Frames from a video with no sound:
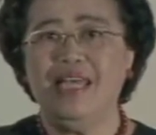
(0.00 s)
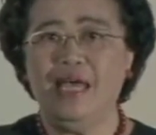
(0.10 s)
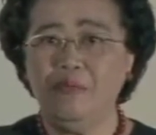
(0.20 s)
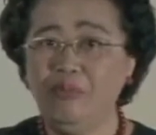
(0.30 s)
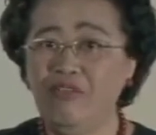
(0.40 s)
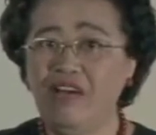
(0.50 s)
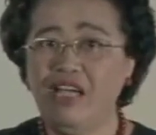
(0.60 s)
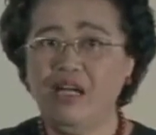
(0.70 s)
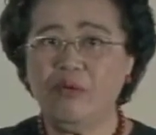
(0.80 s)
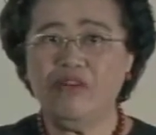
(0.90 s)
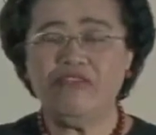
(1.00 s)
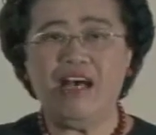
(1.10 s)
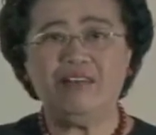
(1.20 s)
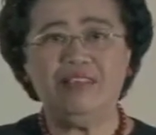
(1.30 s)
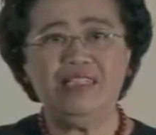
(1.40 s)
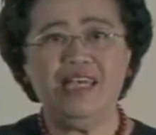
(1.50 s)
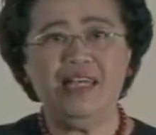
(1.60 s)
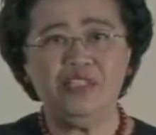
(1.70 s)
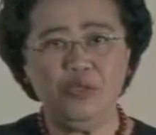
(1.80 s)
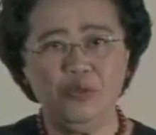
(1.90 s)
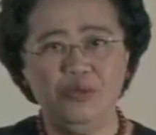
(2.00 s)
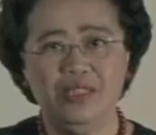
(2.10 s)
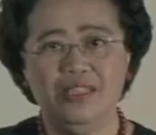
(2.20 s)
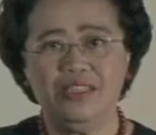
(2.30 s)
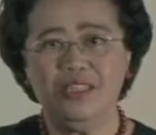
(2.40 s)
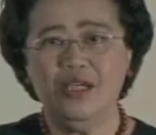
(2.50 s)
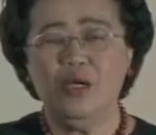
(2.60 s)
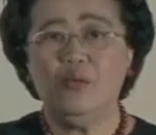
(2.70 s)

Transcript: and provide our faculty and students